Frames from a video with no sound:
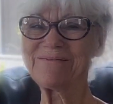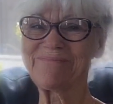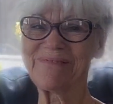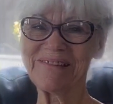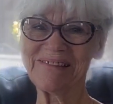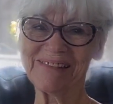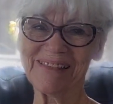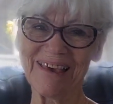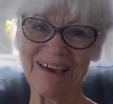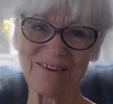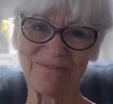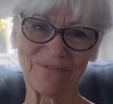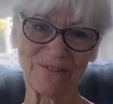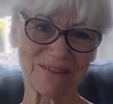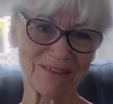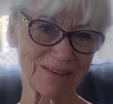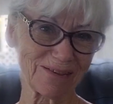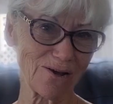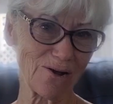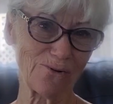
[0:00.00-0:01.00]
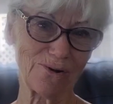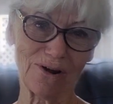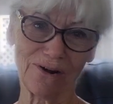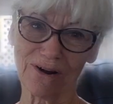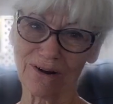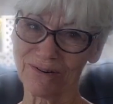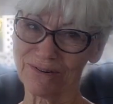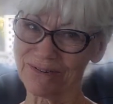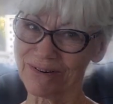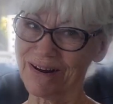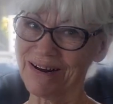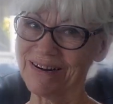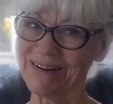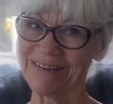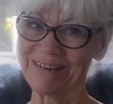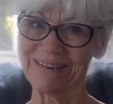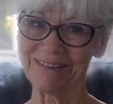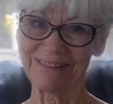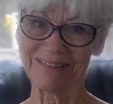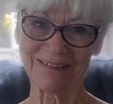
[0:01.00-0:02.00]
be laughing so hard trying to
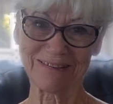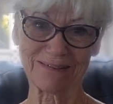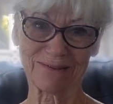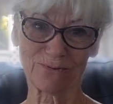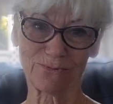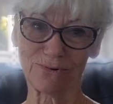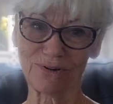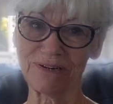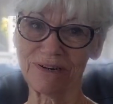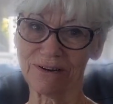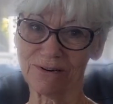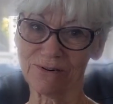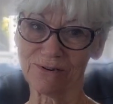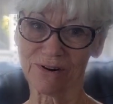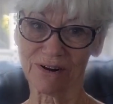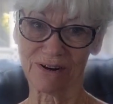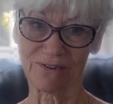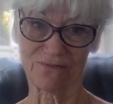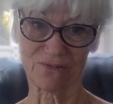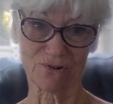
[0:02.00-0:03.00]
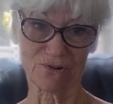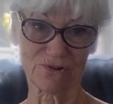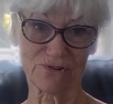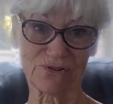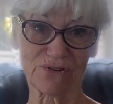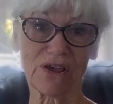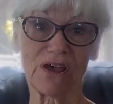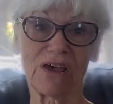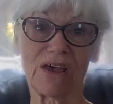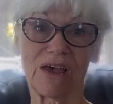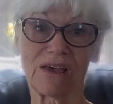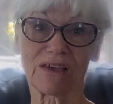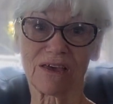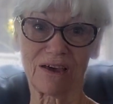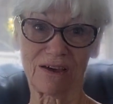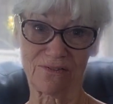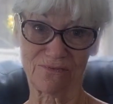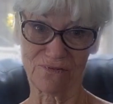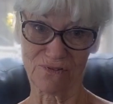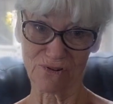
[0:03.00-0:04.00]
get these window covers uh,
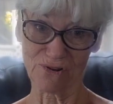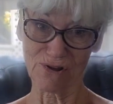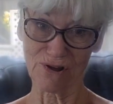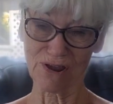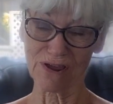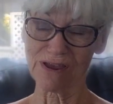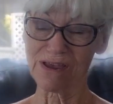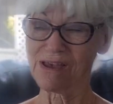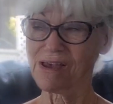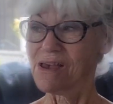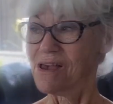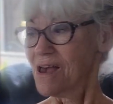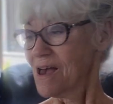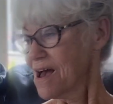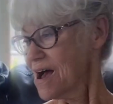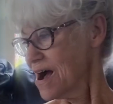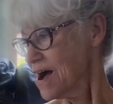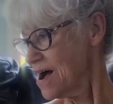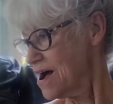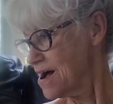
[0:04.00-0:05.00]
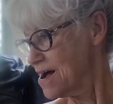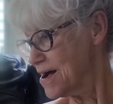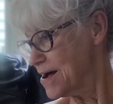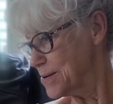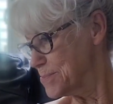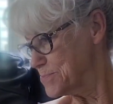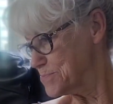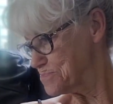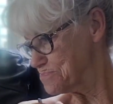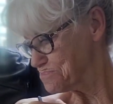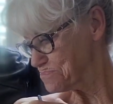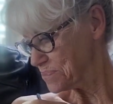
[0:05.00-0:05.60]
covered. Um,